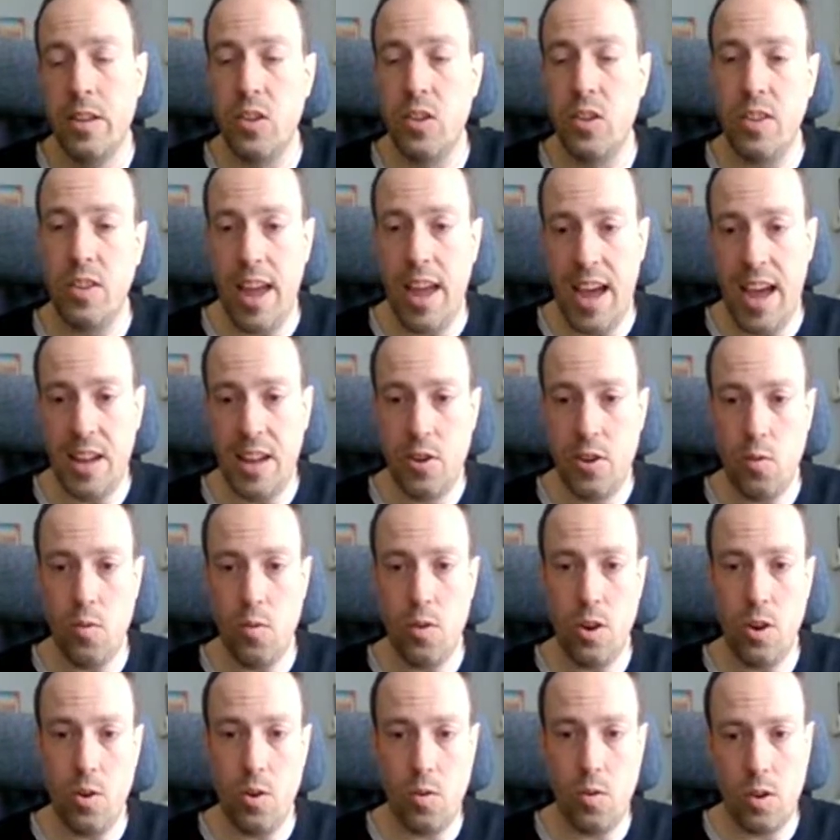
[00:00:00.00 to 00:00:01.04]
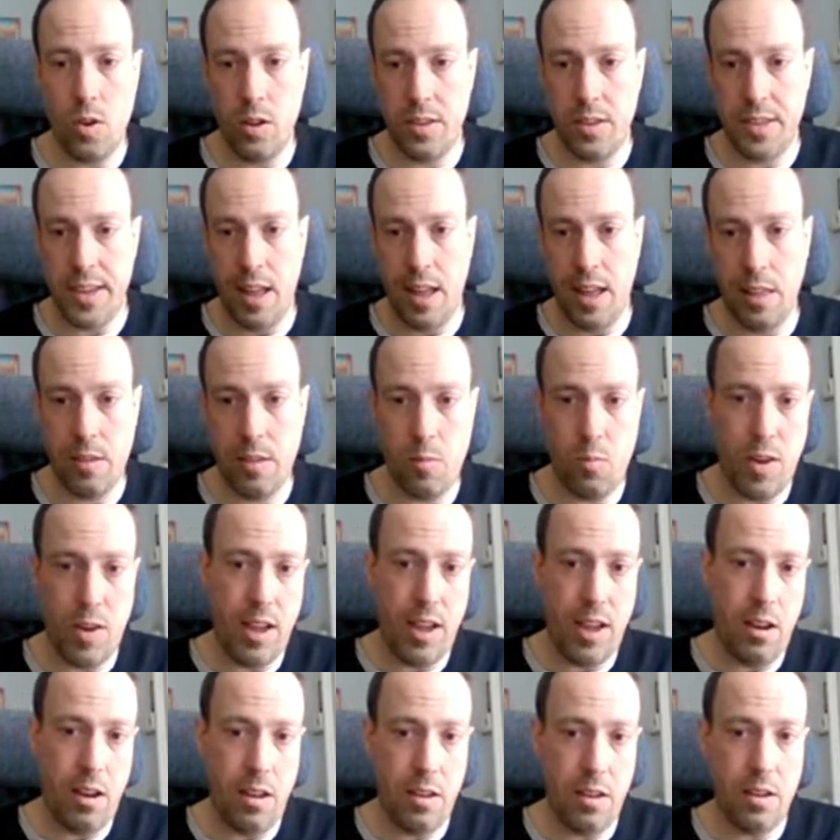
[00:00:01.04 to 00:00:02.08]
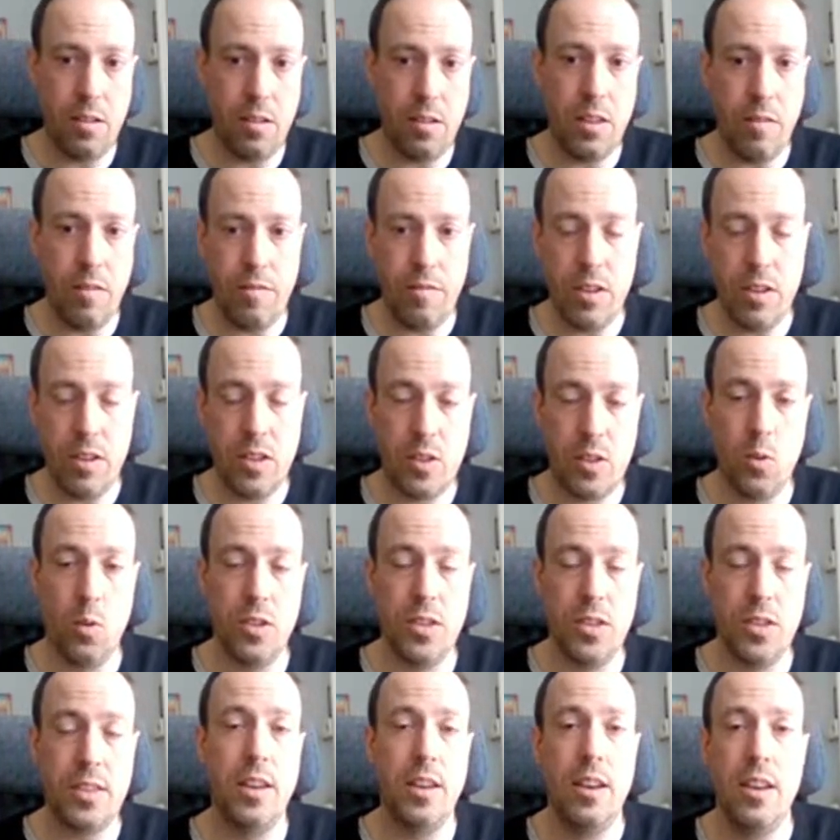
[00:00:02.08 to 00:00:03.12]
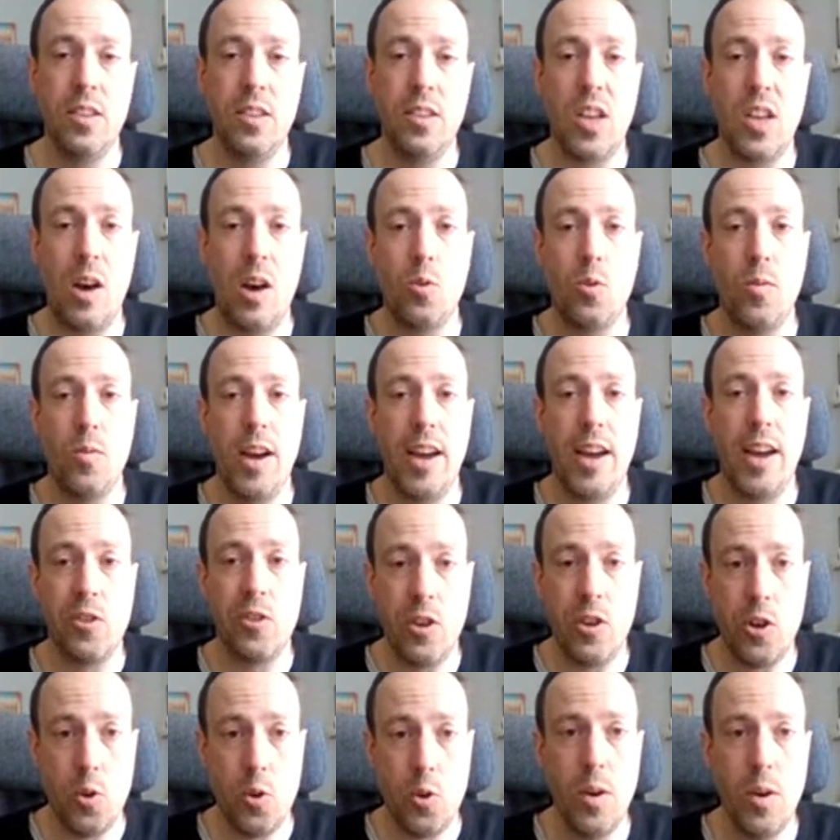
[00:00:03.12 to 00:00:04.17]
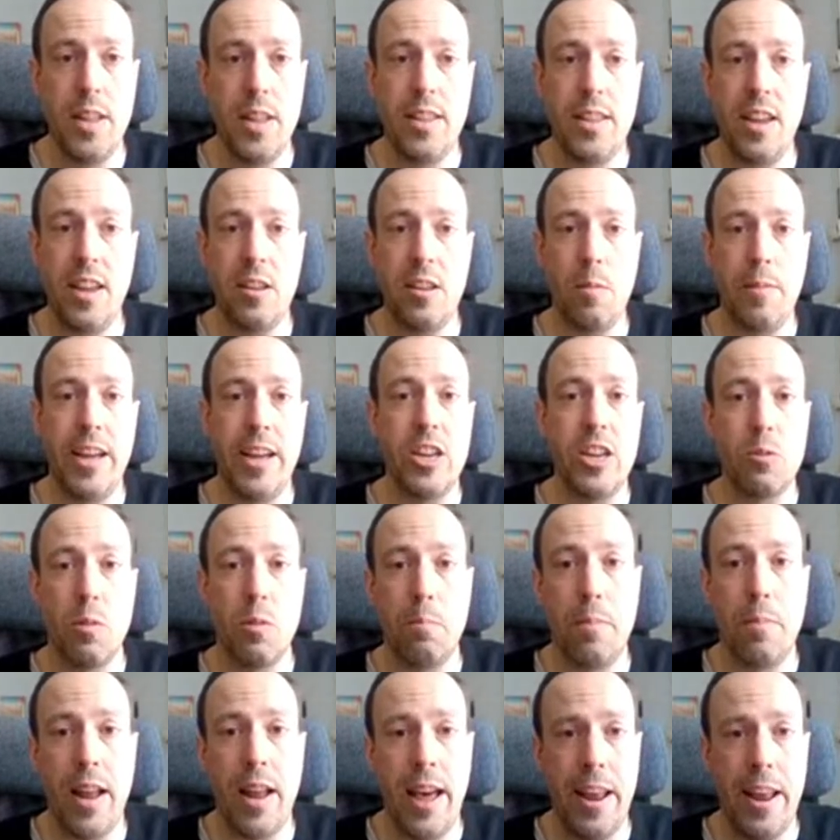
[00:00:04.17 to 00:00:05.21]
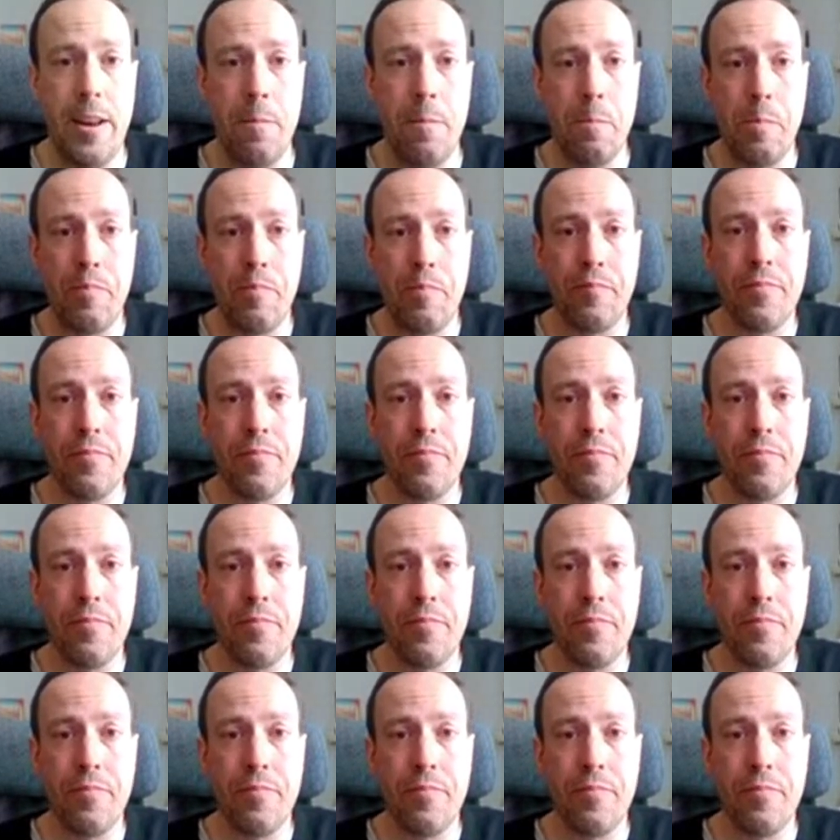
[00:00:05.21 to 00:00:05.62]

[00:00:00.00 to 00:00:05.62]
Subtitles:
So they had to, consult, different sources. How do I actually do a data management plan?